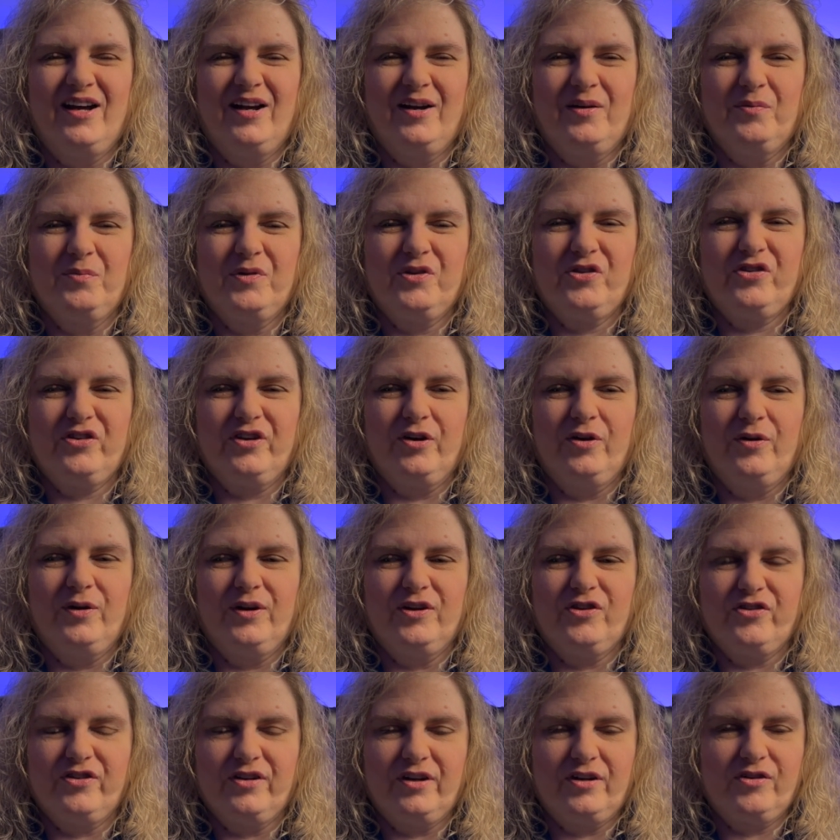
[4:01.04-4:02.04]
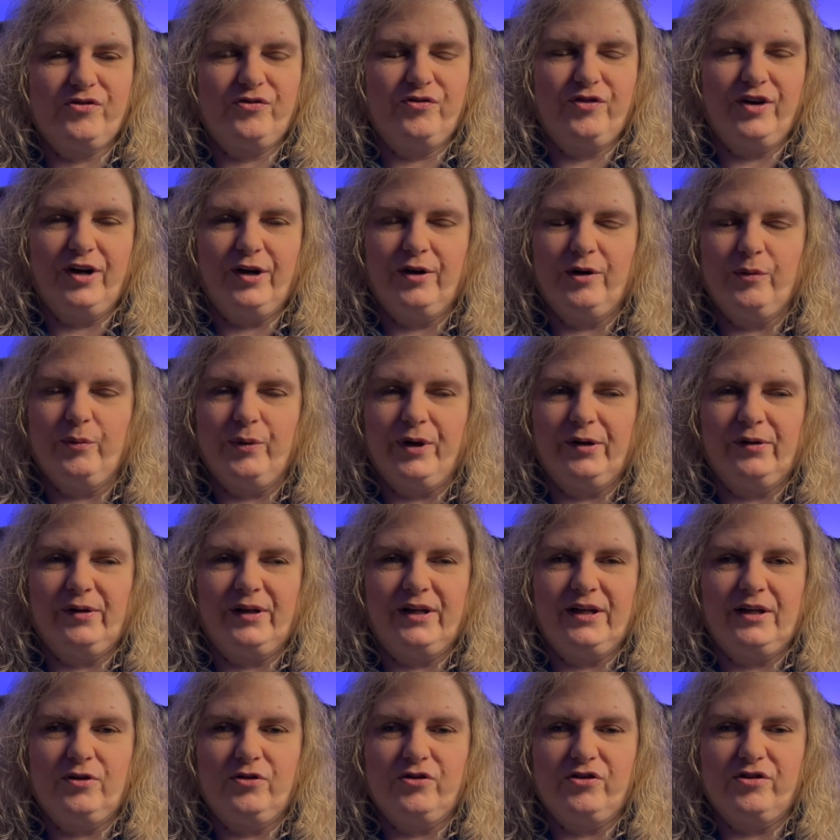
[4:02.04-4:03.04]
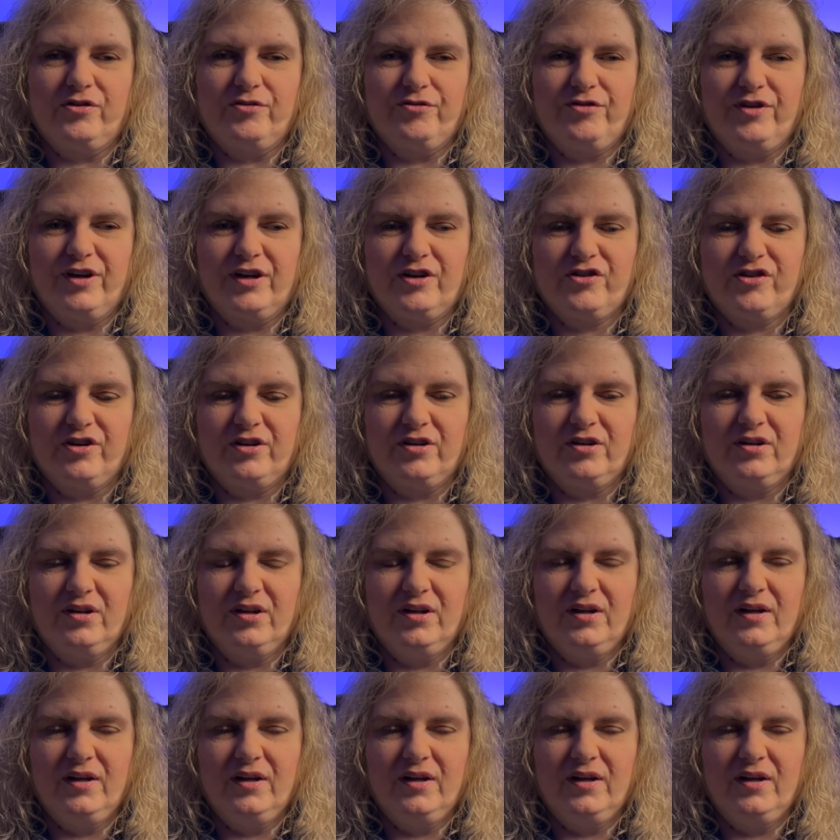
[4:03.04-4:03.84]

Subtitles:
So it's very rarely used in fiction.